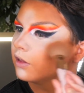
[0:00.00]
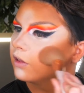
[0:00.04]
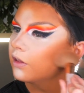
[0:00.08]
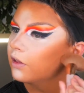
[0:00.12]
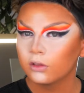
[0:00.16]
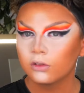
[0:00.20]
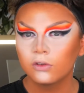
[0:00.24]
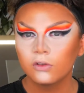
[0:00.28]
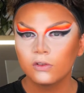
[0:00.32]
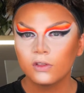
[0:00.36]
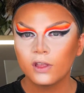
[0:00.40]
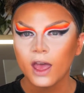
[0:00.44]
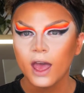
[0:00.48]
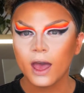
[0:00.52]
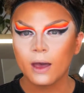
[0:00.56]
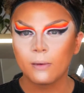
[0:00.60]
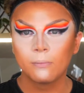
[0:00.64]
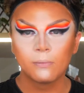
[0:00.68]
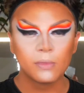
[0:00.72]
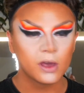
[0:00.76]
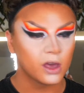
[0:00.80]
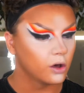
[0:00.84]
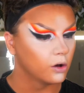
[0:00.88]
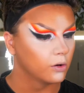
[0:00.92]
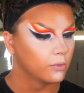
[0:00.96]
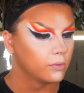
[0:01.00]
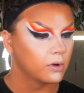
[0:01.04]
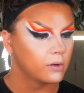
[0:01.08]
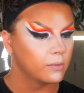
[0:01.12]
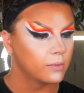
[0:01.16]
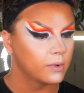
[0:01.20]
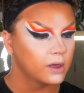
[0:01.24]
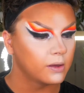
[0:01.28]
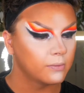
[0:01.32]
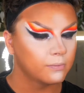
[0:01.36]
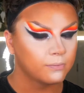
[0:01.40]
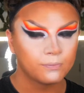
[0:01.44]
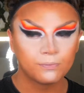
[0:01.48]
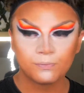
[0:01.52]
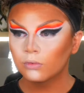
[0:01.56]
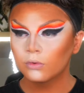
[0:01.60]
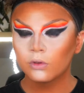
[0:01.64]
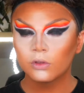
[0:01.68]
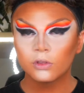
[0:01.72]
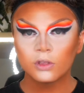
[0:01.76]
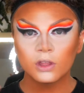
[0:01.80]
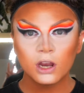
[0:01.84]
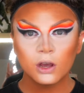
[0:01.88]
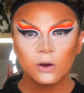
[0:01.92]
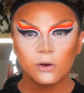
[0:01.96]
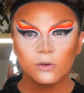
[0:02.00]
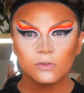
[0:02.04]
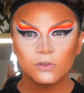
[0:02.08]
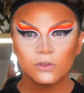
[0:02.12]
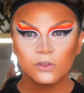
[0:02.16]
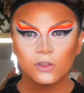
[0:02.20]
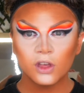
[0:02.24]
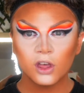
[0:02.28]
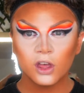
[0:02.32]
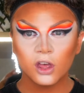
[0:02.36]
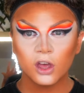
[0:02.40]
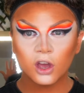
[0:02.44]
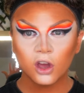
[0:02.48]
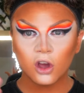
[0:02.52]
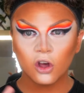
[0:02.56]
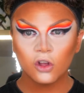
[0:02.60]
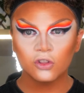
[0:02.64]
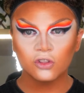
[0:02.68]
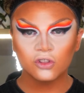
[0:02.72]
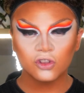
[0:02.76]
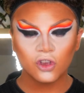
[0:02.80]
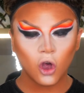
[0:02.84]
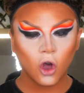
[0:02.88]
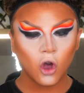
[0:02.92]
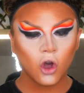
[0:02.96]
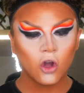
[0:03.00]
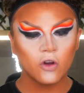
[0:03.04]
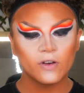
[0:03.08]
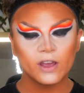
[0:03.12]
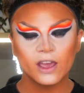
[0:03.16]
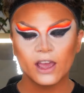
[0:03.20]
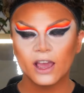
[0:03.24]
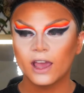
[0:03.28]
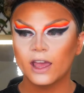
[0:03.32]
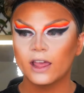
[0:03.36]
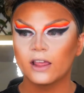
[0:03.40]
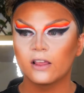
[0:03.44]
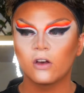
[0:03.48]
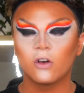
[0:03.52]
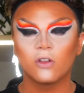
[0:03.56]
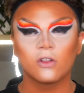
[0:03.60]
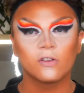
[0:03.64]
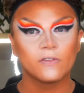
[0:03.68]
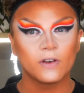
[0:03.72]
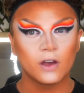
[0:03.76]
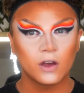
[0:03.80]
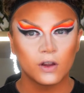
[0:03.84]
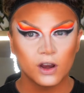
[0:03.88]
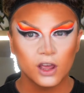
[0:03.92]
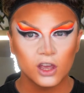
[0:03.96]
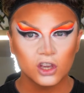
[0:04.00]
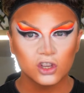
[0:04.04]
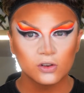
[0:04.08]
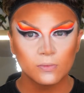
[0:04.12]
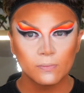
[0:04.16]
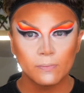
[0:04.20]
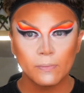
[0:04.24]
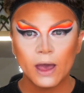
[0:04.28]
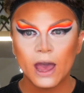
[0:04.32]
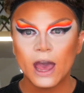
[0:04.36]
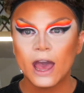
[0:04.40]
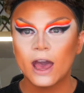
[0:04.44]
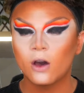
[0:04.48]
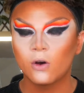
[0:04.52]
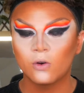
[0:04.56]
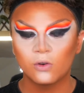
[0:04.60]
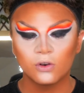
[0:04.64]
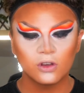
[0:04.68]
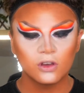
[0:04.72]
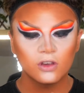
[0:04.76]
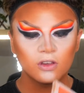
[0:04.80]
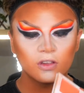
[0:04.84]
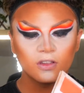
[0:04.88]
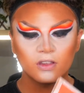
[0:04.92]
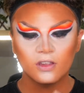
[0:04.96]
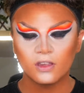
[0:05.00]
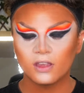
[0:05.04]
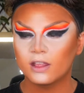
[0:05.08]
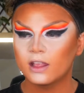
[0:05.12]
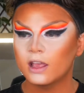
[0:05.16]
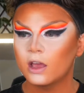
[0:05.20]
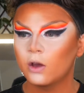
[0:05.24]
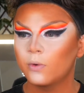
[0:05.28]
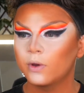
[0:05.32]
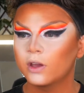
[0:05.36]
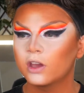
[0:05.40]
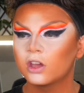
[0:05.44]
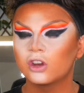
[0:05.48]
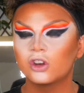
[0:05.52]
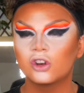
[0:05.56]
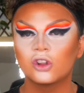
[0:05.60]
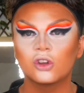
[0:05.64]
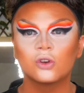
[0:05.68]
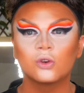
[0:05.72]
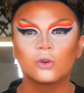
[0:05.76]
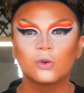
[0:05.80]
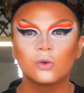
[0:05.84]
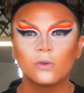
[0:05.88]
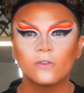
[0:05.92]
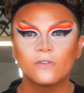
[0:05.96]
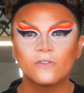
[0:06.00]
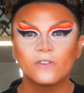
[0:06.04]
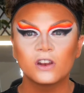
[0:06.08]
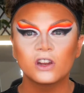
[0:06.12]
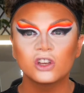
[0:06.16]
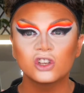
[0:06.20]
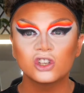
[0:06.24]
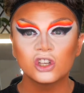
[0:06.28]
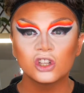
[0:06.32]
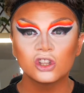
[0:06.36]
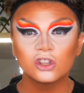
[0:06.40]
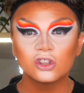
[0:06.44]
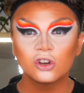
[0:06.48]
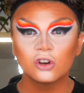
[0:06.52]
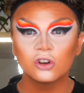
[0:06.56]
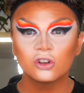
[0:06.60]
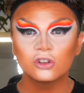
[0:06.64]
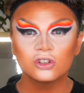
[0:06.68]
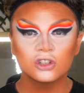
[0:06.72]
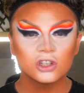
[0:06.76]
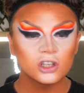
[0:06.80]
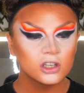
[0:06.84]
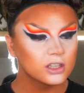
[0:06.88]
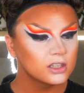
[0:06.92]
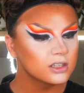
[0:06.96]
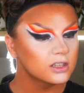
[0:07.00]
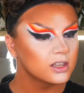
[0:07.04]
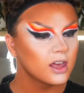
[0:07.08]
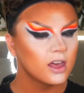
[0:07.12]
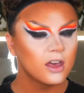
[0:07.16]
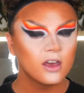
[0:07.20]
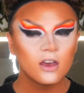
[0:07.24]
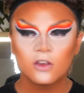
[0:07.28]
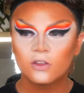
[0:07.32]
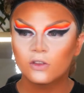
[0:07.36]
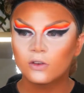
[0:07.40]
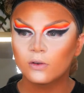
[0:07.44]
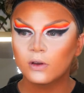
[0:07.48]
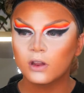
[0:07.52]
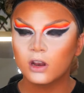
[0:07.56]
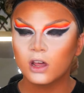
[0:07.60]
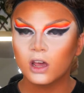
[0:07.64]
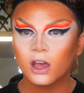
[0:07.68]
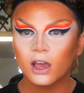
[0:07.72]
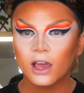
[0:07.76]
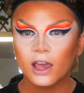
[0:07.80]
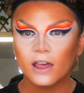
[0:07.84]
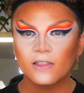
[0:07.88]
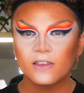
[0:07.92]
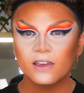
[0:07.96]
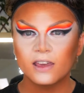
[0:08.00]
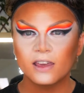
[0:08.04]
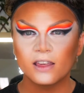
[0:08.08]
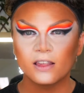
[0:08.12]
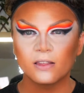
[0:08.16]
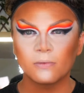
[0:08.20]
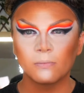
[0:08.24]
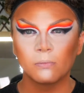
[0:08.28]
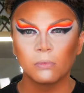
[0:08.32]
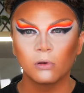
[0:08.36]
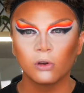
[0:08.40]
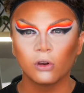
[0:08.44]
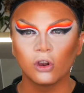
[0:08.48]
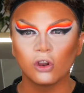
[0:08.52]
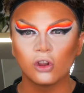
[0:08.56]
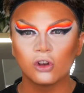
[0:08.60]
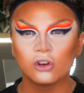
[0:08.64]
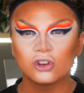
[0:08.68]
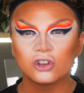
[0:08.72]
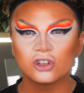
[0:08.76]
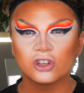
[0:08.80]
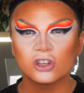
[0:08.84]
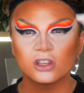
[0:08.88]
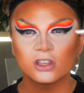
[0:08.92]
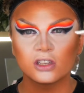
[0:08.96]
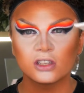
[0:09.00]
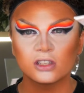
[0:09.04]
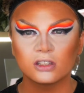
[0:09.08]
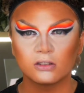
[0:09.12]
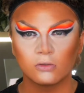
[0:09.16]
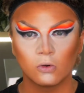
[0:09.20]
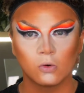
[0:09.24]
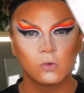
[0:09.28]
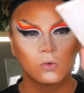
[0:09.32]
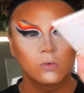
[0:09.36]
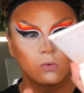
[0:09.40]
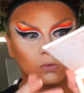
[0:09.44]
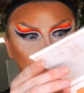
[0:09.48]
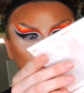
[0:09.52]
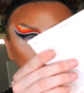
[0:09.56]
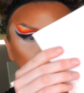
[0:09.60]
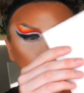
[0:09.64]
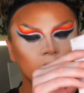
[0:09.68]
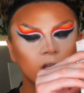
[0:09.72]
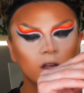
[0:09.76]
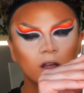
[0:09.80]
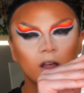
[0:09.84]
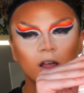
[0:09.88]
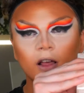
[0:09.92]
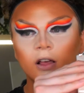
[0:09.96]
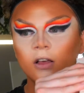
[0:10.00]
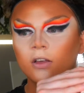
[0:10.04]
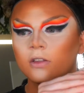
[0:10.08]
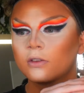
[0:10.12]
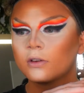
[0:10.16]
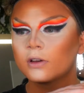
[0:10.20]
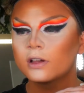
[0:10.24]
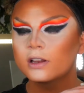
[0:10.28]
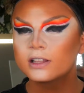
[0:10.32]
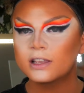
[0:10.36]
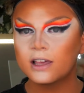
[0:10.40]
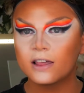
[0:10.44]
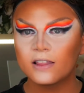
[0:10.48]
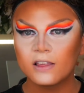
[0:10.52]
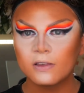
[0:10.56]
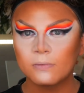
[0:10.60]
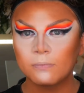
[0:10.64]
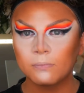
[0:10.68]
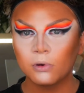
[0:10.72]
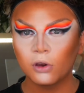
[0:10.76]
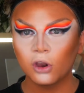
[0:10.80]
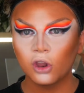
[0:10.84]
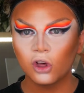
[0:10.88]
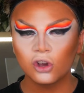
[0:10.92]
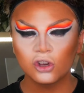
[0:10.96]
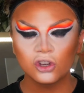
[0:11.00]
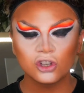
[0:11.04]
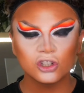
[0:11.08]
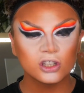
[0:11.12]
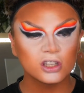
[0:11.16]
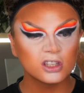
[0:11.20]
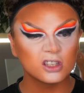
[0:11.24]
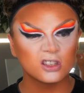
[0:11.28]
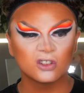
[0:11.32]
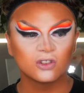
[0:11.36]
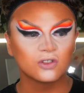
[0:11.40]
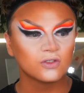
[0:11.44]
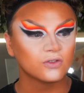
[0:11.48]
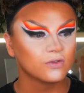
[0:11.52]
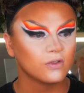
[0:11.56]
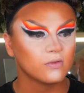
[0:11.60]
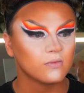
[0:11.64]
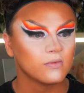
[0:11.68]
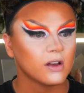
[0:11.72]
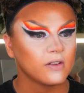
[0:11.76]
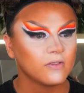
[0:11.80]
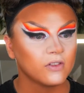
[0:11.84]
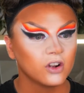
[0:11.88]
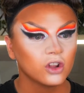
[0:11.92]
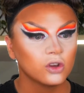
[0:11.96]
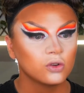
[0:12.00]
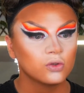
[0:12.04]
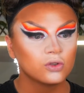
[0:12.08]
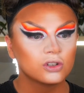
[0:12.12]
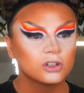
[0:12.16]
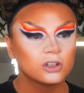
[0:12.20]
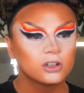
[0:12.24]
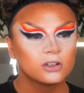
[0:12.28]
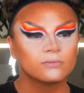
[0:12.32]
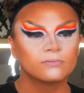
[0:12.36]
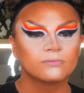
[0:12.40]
just to amp it up a bit. So now we've done the contouring and all the foundation powders, now we can do finishing touches. So I'm gonna get these blushes. Ooh, I'm going to take this blush, this is just from Revolution,